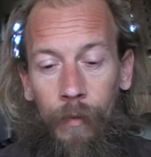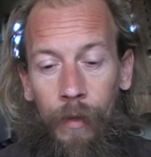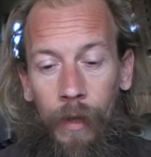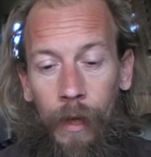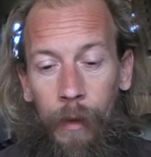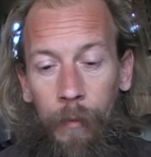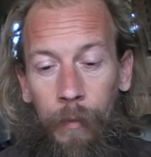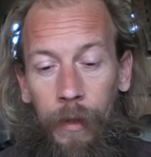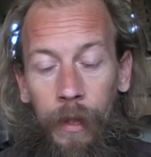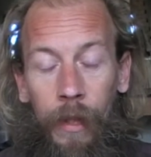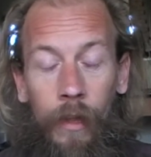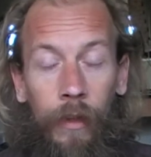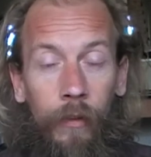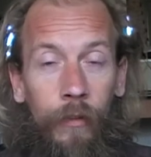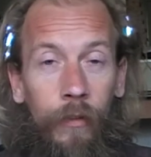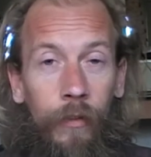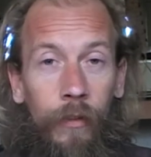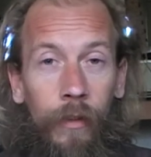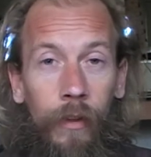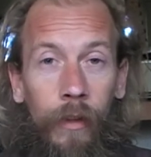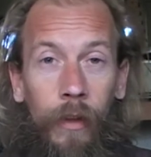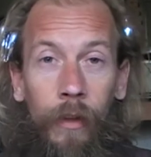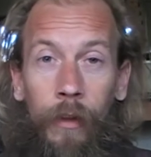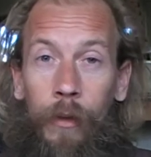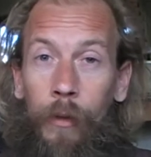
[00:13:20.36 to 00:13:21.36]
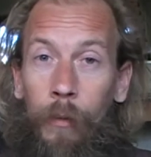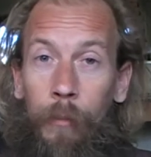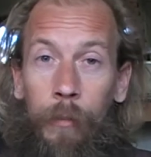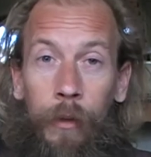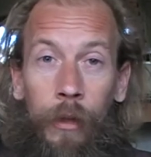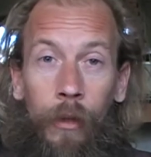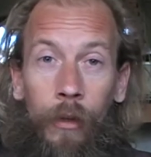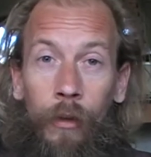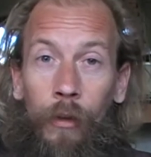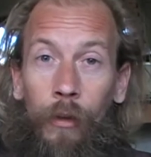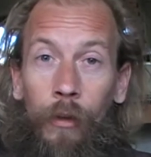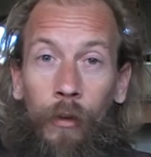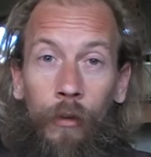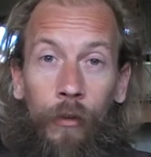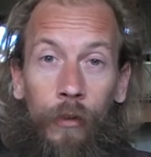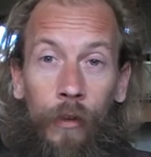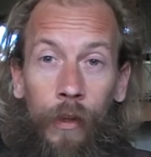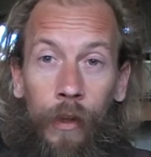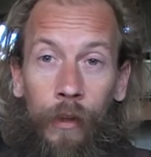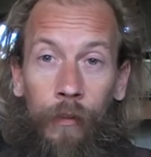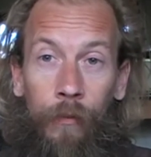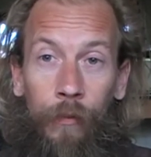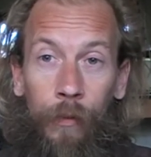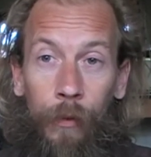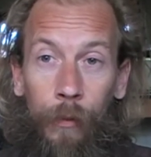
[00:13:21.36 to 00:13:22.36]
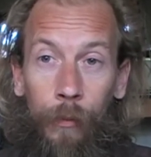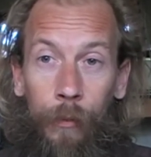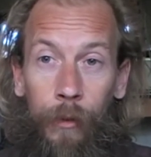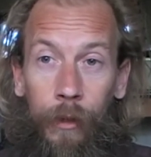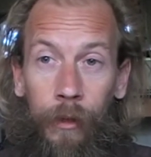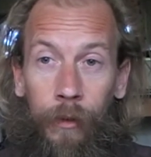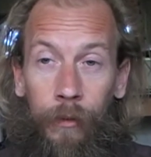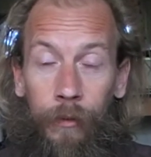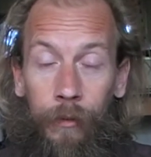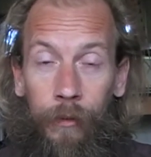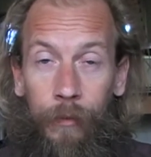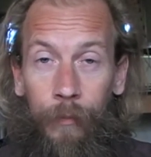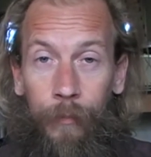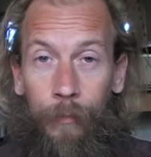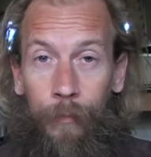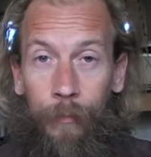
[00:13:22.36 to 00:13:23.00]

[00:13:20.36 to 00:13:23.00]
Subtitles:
I mean, it could be a huge thing for the world.